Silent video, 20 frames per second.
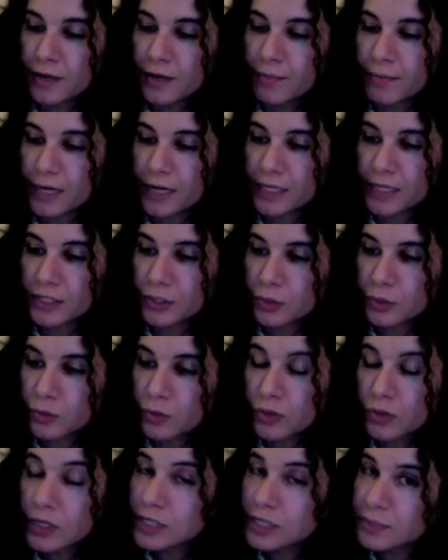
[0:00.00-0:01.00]
My
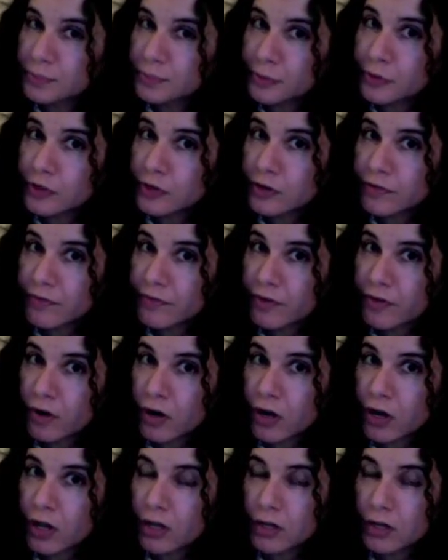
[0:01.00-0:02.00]
school is
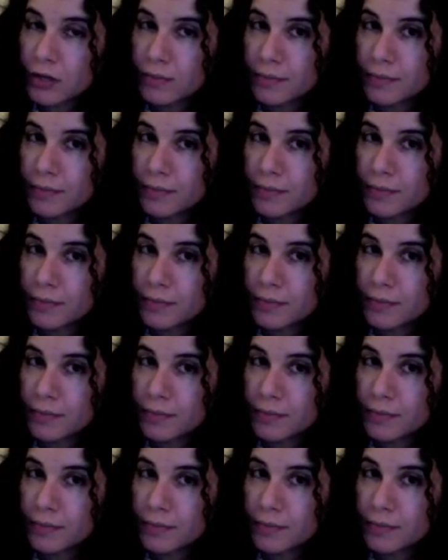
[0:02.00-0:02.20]
beautiful.